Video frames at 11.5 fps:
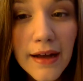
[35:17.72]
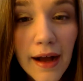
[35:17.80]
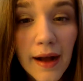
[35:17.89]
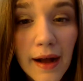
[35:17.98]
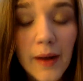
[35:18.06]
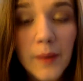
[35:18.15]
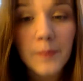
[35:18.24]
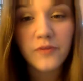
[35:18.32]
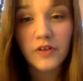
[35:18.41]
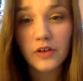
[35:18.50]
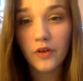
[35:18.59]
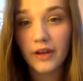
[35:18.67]

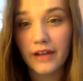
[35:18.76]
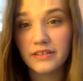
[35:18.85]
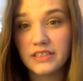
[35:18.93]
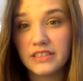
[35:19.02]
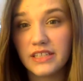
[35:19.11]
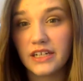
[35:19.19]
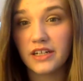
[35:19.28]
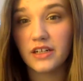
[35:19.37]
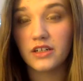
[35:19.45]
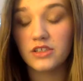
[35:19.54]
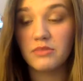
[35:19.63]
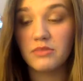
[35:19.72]
For going out to dinner or
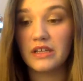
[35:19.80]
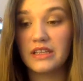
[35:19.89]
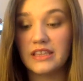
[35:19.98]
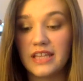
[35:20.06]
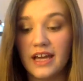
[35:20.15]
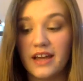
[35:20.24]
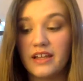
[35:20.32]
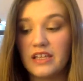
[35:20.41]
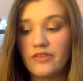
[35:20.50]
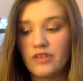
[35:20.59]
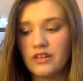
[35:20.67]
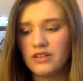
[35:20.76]
something like that.
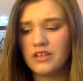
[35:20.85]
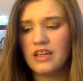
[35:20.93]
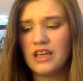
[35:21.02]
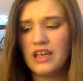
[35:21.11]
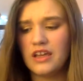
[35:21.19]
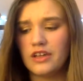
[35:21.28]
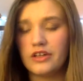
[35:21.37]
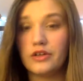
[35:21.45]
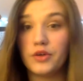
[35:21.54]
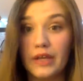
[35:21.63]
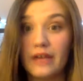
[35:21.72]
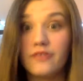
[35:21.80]
Even,
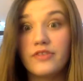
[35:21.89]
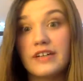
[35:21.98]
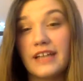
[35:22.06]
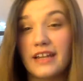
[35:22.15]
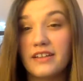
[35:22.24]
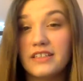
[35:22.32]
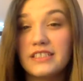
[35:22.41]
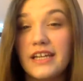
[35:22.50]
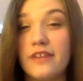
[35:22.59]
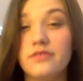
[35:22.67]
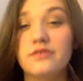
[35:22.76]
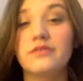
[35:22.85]
going out for a night on the
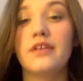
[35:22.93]
town.